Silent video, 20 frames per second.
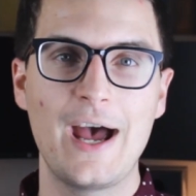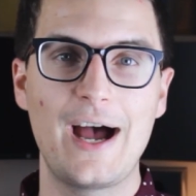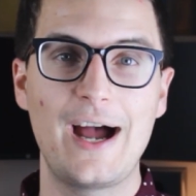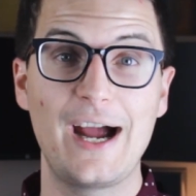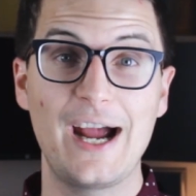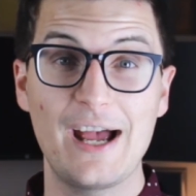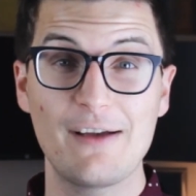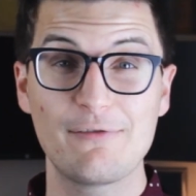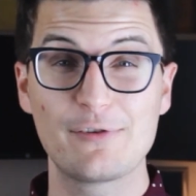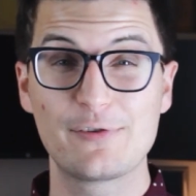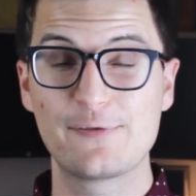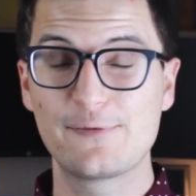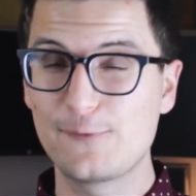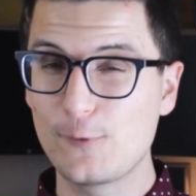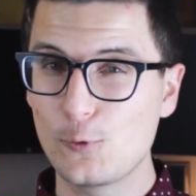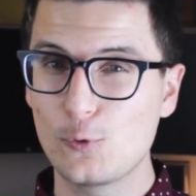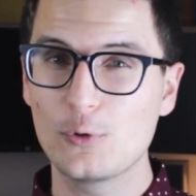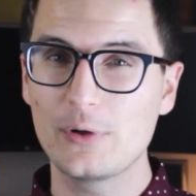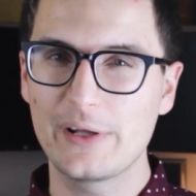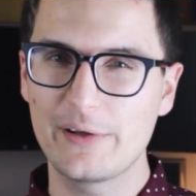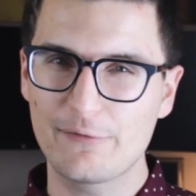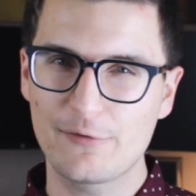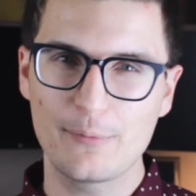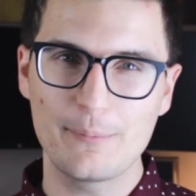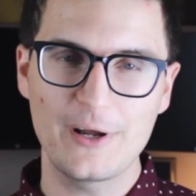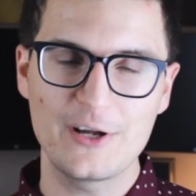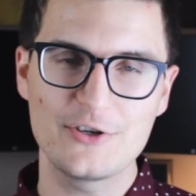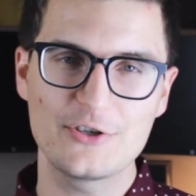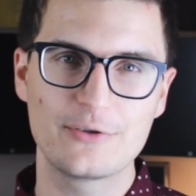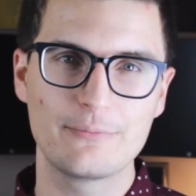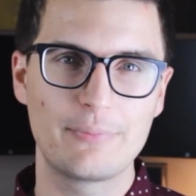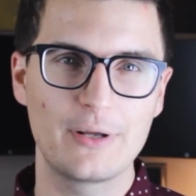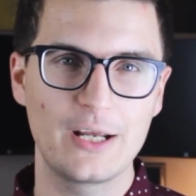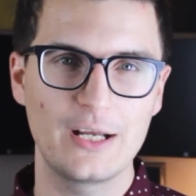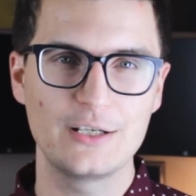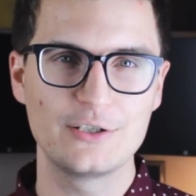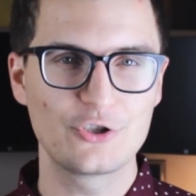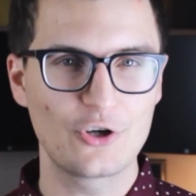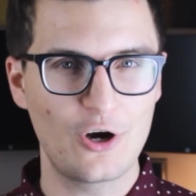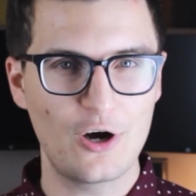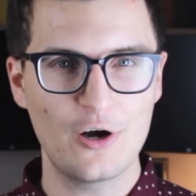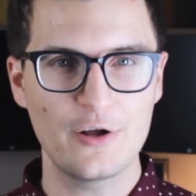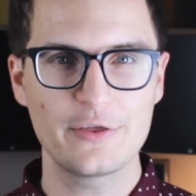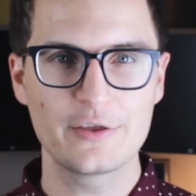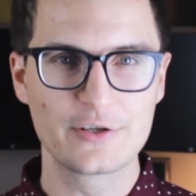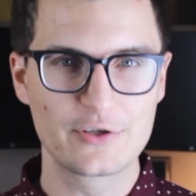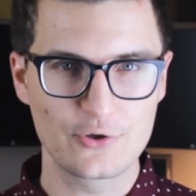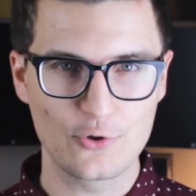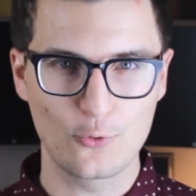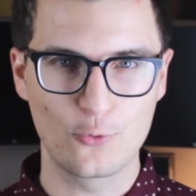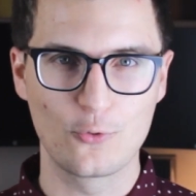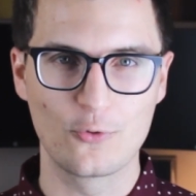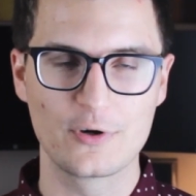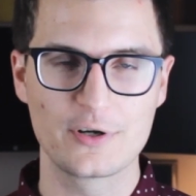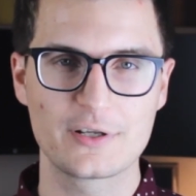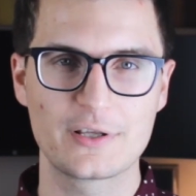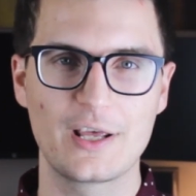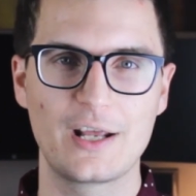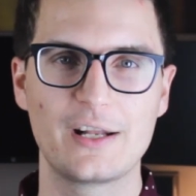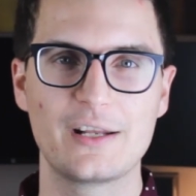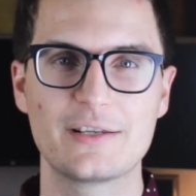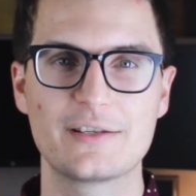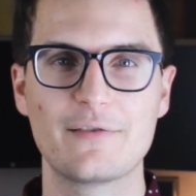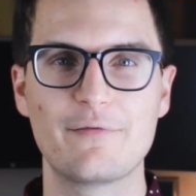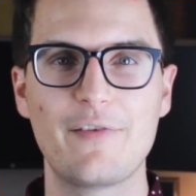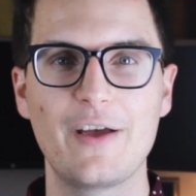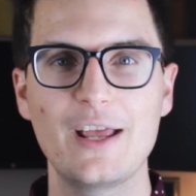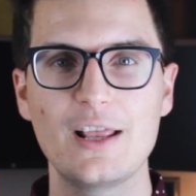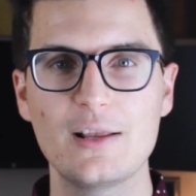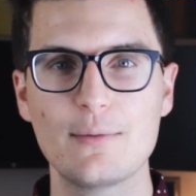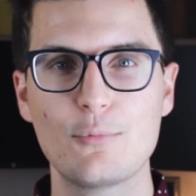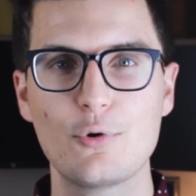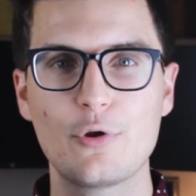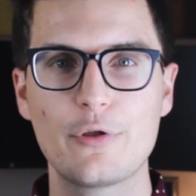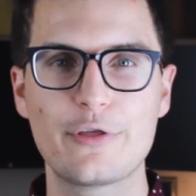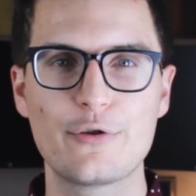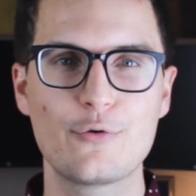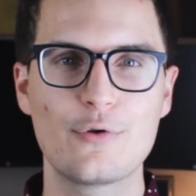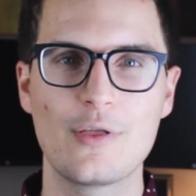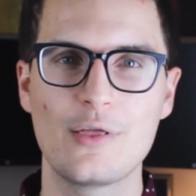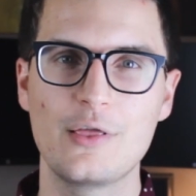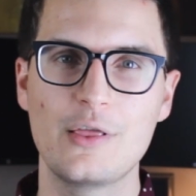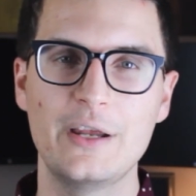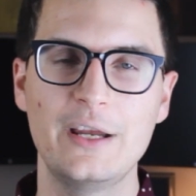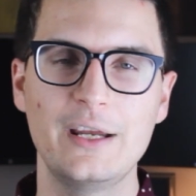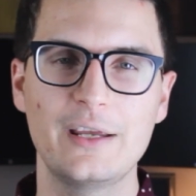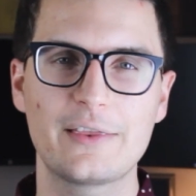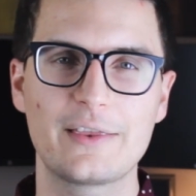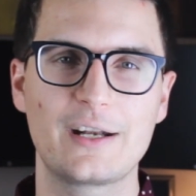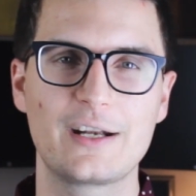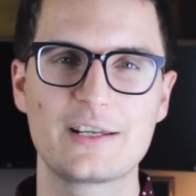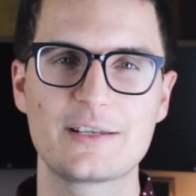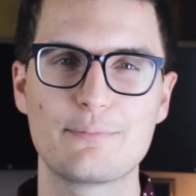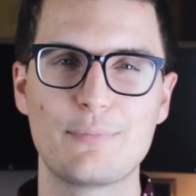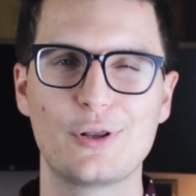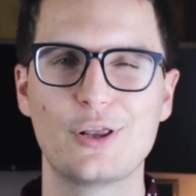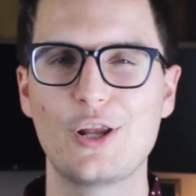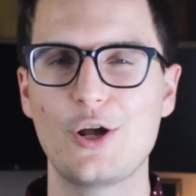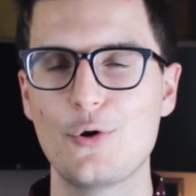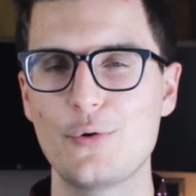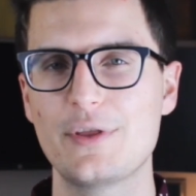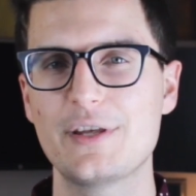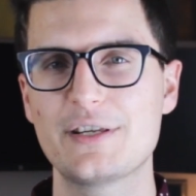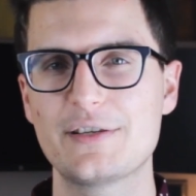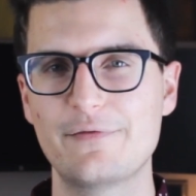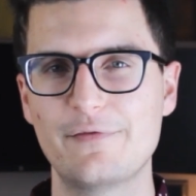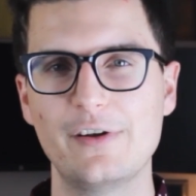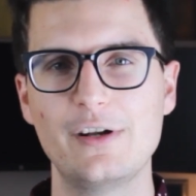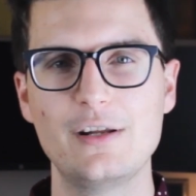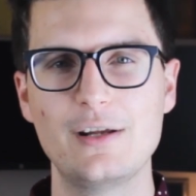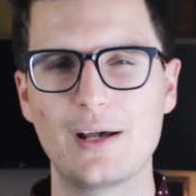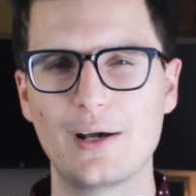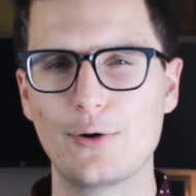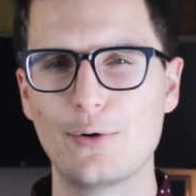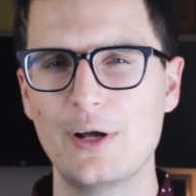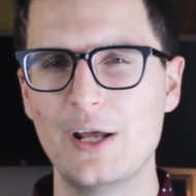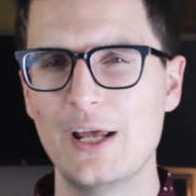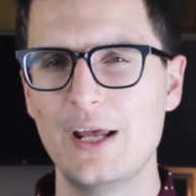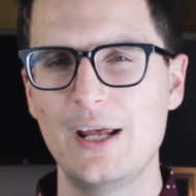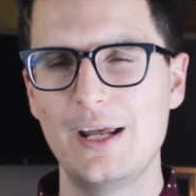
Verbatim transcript: I have a full information page on this course that is available through the link that is below this video.